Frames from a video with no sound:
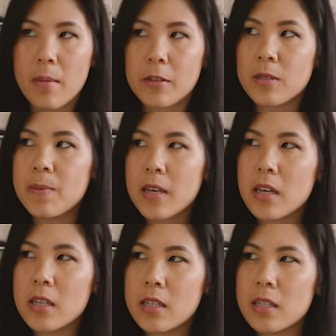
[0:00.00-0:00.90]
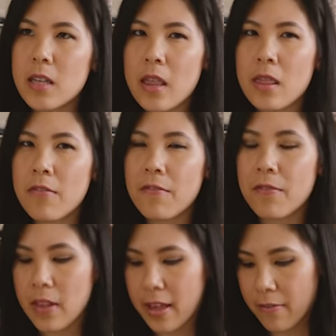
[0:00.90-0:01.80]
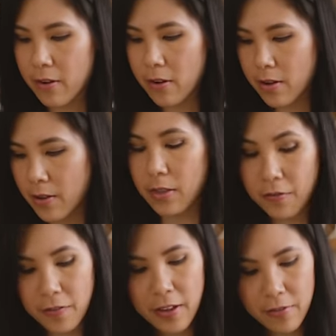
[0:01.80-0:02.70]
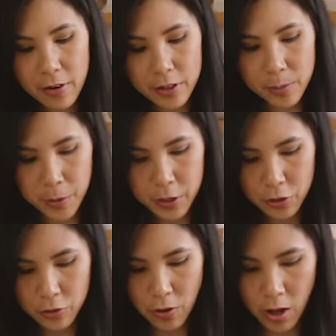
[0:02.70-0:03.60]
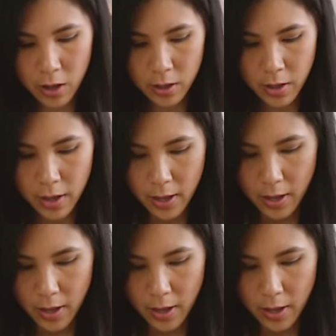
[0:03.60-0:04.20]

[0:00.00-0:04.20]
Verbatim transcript: just because the flavor, the flavor is pretty strong.